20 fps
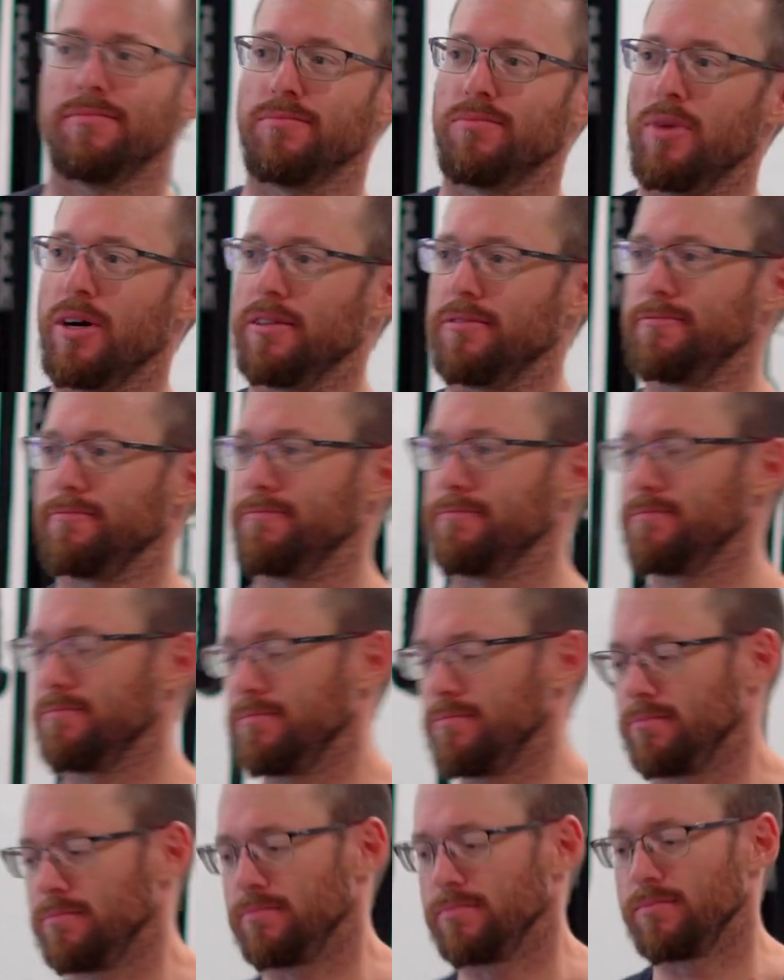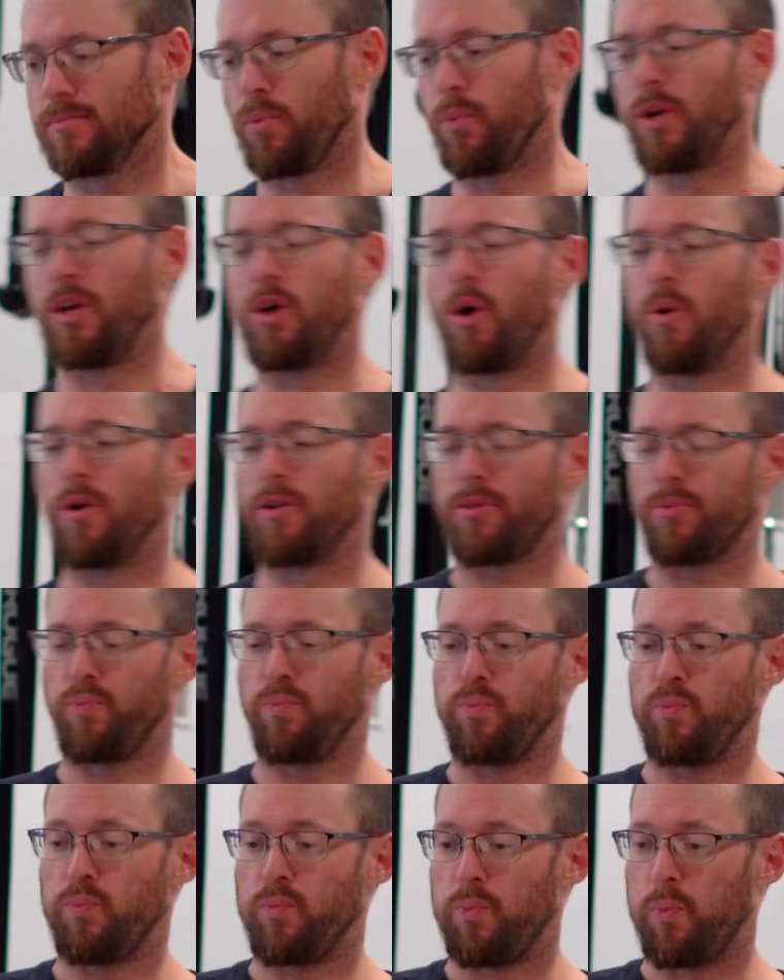Well, we go with
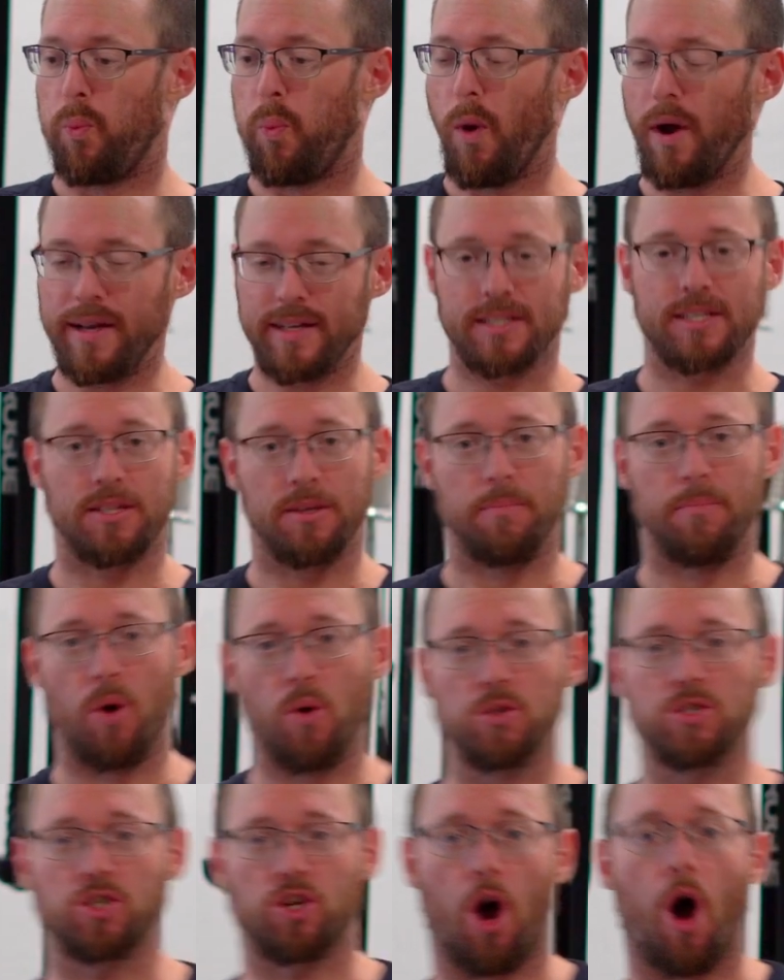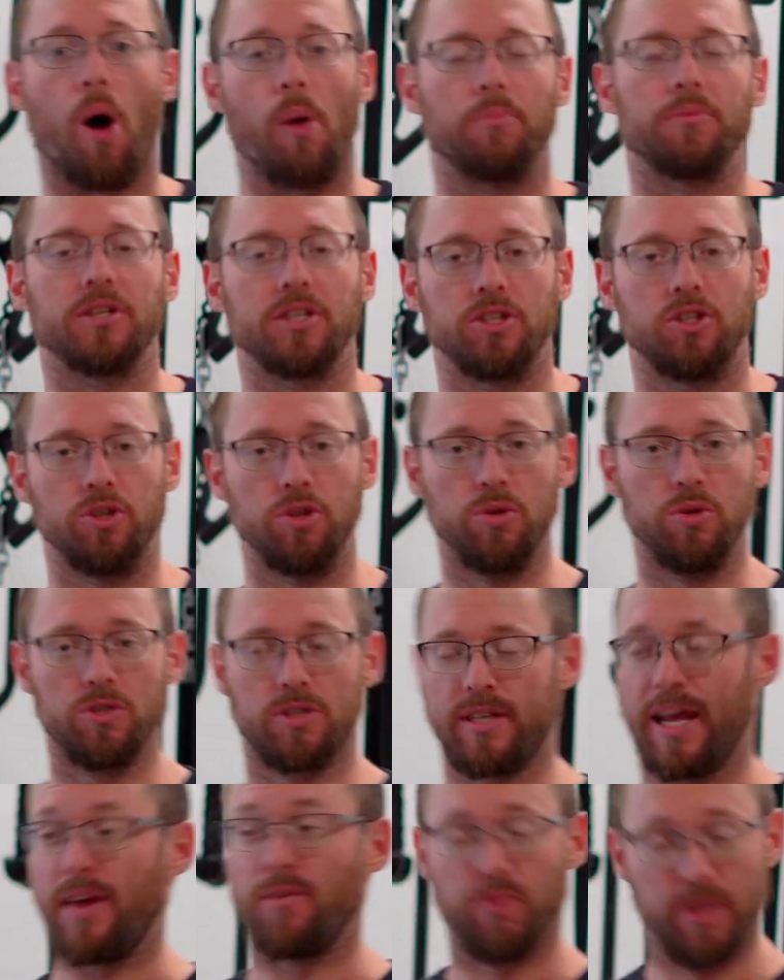what is the most commonly
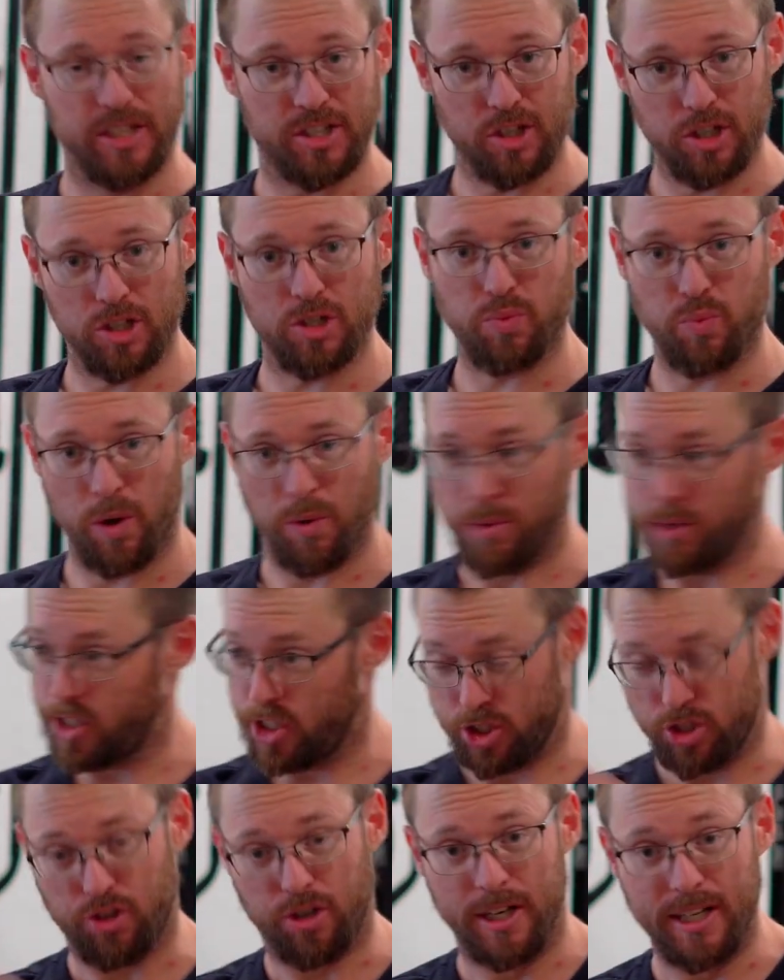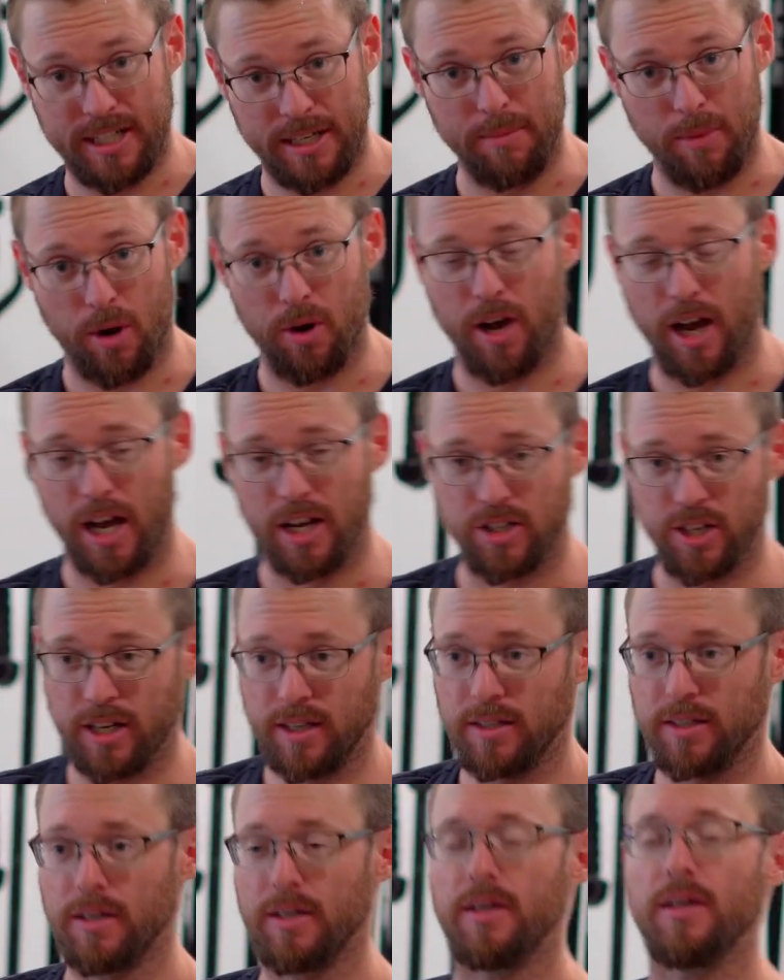used and researched one, which is creatine
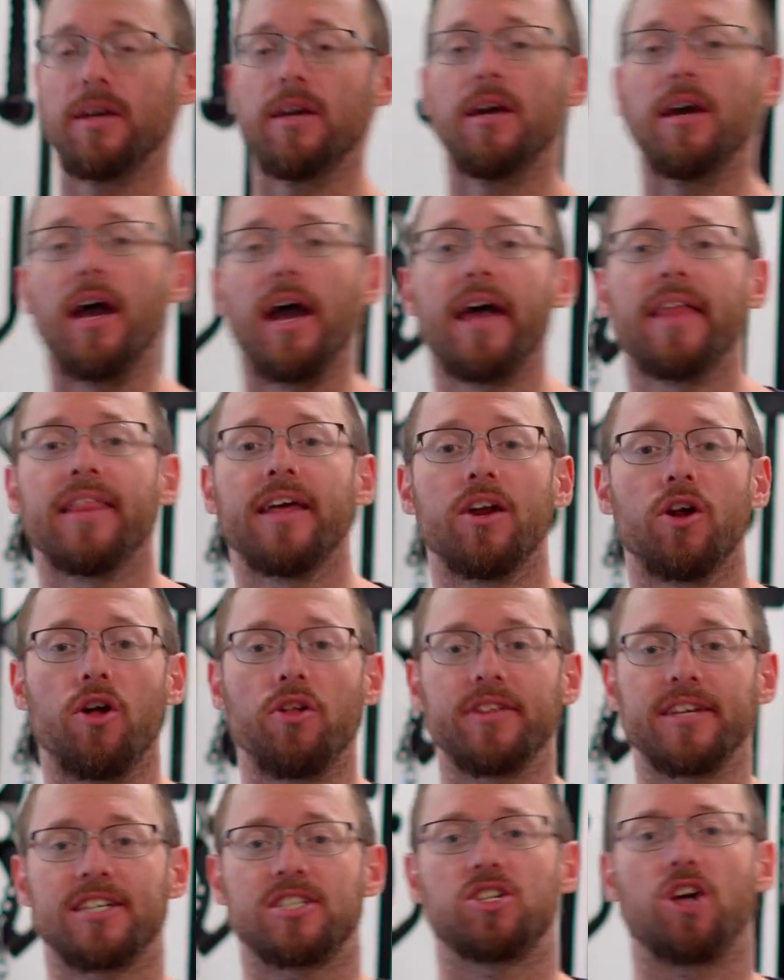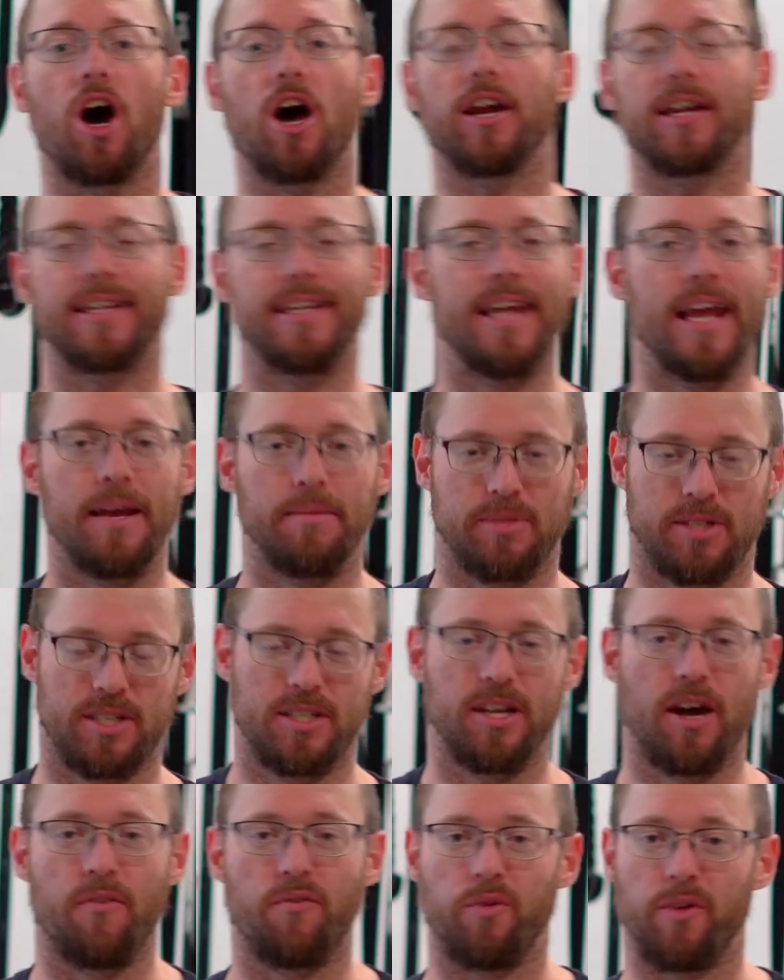monohydrate, and then all the exotic name
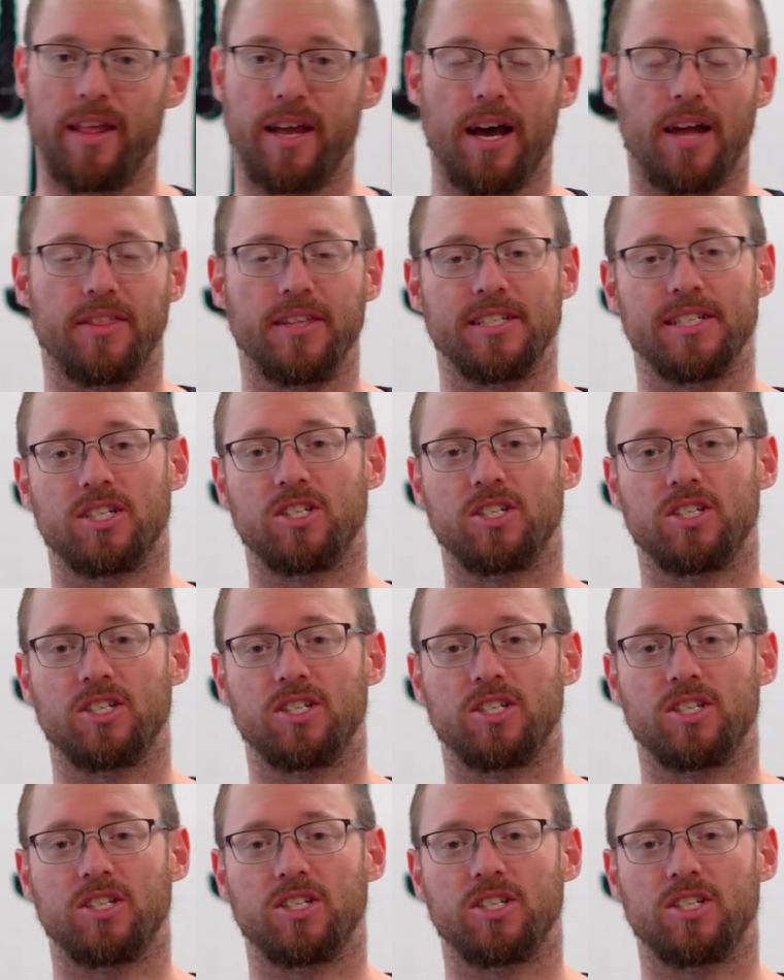stuff where they got these